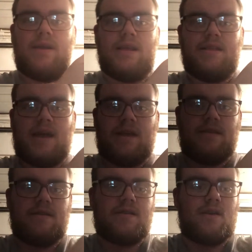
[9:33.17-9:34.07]
Killian
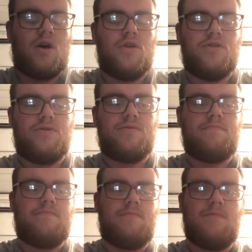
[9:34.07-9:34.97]
Dane's on
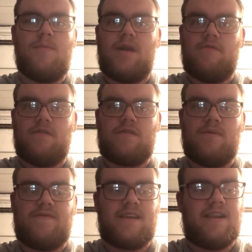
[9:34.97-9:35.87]
the main roster
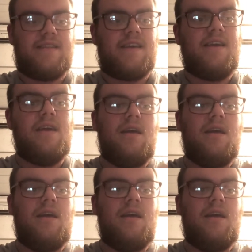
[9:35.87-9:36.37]
with Sanity,